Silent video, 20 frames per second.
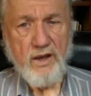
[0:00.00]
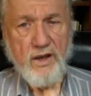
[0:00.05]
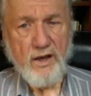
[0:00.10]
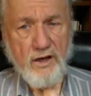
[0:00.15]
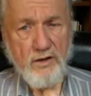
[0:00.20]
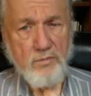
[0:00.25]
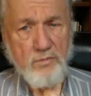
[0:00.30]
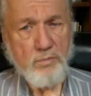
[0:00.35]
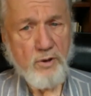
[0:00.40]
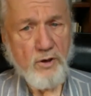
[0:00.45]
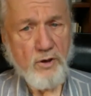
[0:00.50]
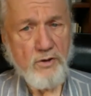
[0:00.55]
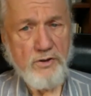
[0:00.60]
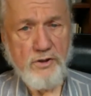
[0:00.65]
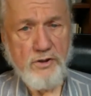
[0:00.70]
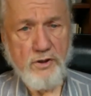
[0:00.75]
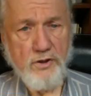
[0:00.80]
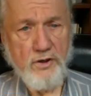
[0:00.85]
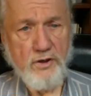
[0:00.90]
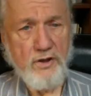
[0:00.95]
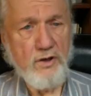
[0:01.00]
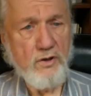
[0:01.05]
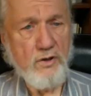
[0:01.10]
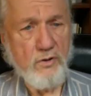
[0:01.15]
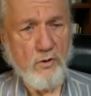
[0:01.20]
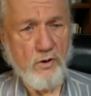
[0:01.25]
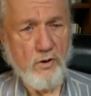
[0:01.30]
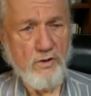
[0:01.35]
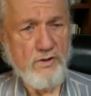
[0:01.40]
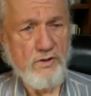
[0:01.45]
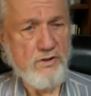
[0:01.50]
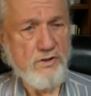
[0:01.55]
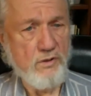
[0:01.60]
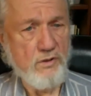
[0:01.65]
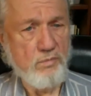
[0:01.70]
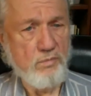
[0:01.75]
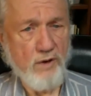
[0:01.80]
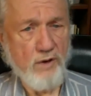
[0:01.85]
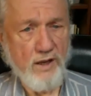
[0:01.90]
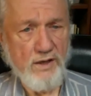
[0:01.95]
Help her journey towards
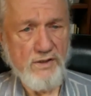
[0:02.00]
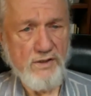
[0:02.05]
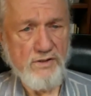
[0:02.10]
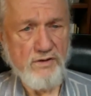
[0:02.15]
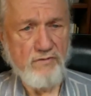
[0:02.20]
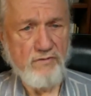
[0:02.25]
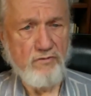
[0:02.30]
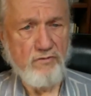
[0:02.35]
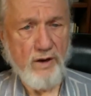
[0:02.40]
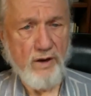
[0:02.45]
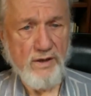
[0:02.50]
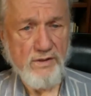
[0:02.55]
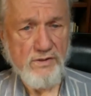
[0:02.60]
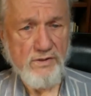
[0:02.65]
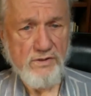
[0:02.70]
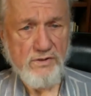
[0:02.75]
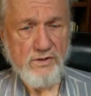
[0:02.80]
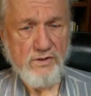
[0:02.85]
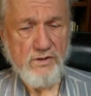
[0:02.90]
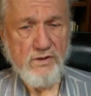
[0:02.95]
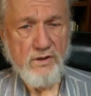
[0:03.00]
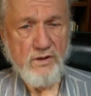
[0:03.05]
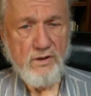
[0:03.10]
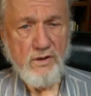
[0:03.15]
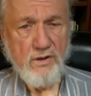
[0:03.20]
her place of rest